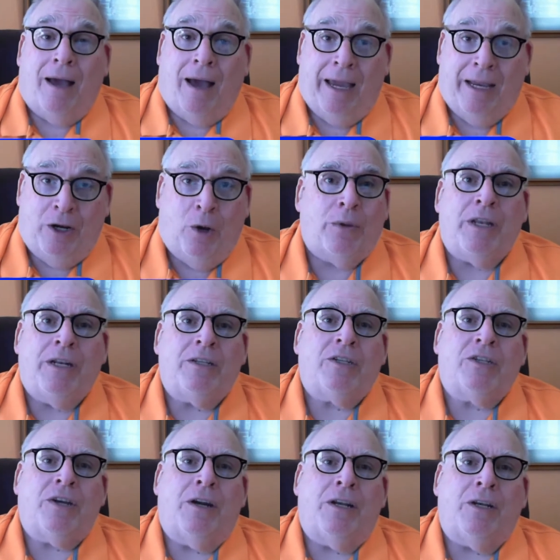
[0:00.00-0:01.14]
I know that it's
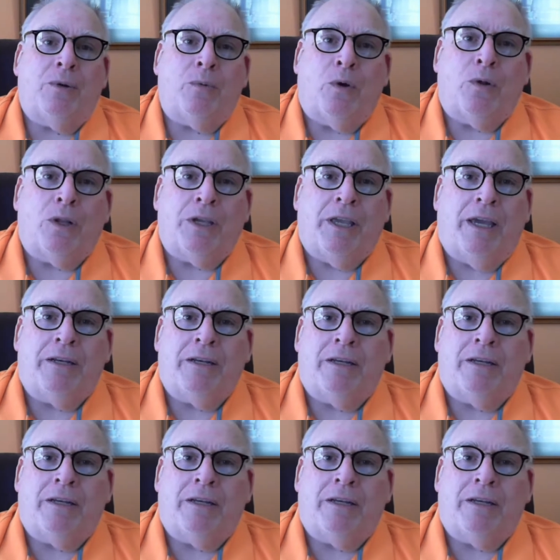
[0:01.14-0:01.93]
starting to roll again